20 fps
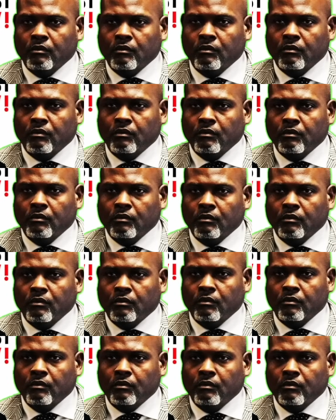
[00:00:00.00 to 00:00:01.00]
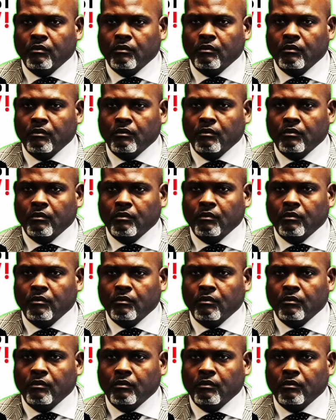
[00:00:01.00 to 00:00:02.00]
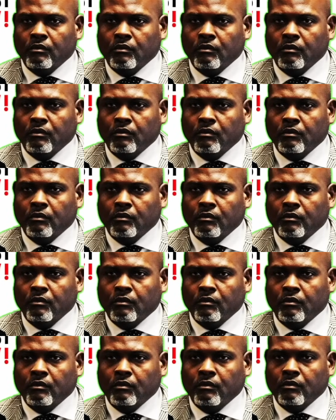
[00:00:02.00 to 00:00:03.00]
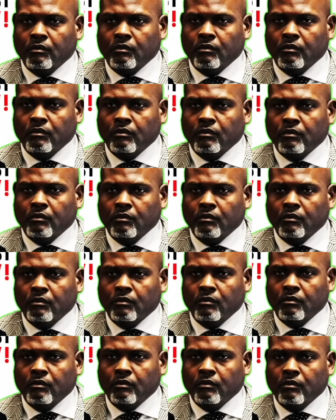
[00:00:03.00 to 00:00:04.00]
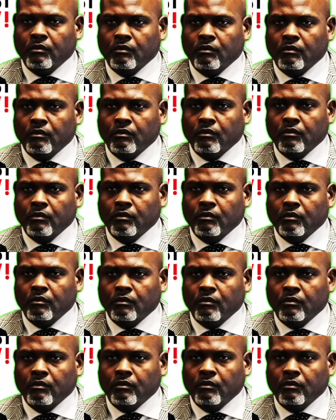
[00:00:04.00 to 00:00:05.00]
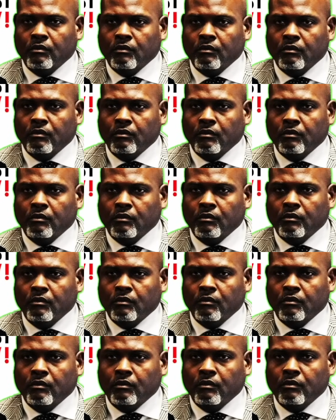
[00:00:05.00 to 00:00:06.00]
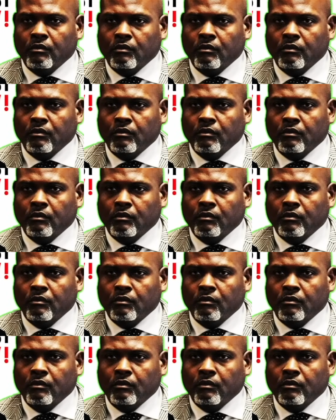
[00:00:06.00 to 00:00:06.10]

(not speaking)